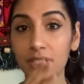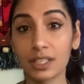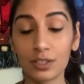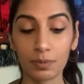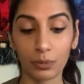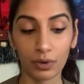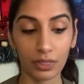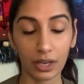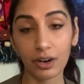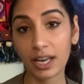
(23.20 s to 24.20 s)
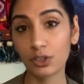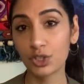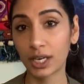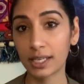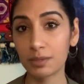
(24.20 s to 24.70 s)
where their
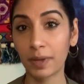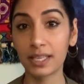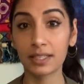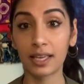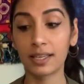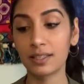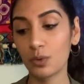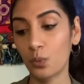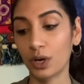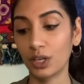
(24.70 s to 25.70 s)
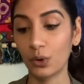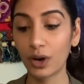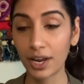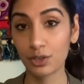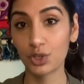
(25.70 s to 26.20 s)
energetic space is, where your
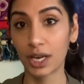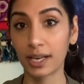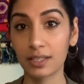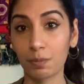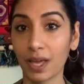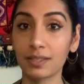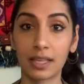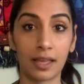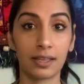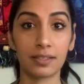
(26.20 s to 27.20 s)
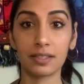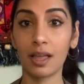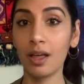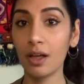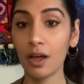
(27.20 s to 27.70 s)
energetic space is.
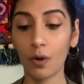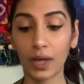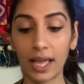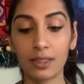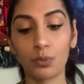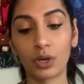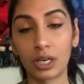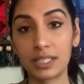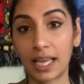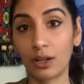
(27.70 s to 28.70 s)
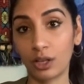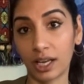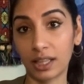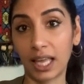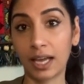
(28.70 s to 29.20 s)
Okay, and then we're going to take a look
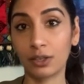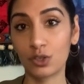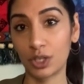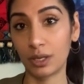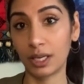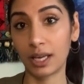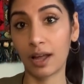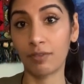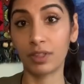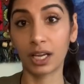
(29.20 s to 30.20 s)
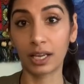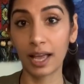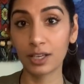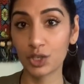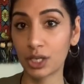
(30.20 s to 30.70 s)
at the energy of the
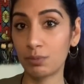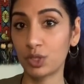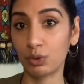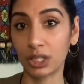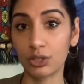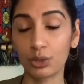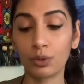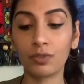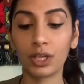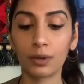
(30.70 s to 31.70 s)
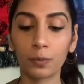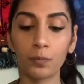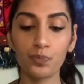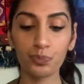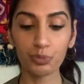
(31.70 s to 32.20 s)
connection between the two of you,
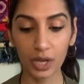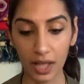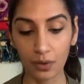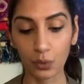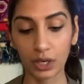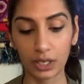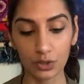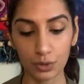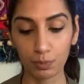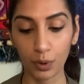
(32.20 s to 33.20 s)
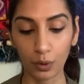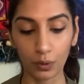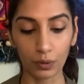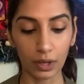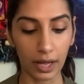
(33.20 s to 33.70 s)
and then we're going to pull